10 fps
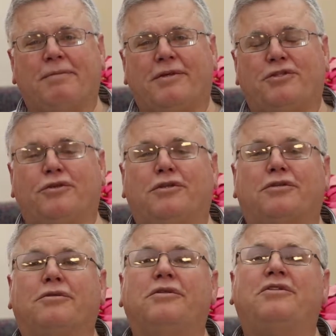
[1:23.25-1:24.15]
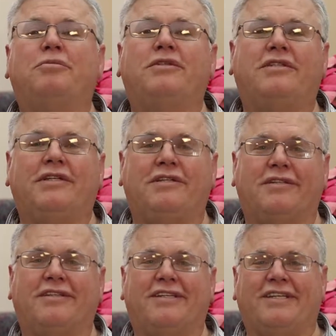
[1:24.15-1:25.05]
So this Christmas
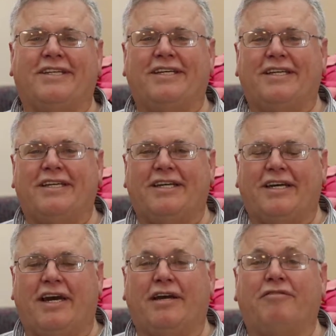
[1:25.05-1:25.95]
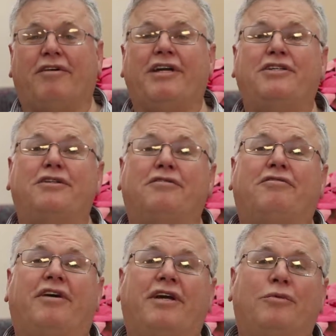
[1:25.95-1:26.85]
season, I invite you to
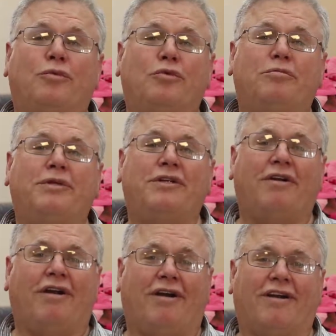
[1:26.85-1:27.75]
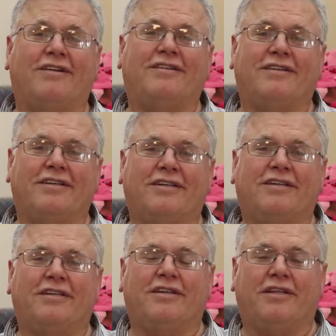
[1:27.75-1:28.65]
find room in your heart
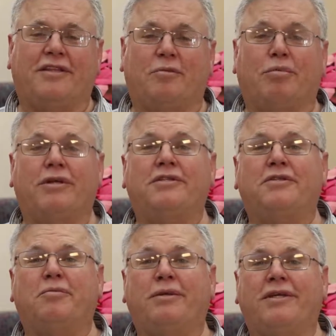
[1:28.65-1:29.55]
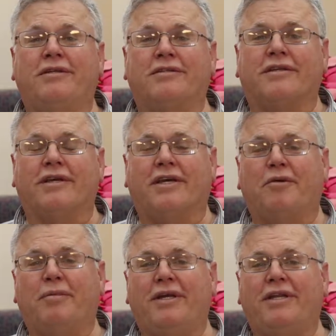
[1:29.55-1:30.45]
that the Prince of Peace can
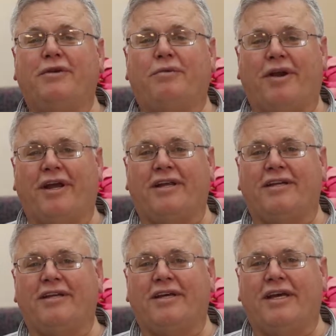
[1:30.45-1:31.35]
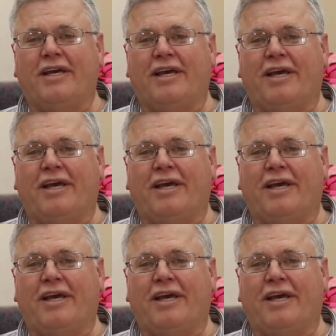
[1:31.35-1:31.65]
come in and reign.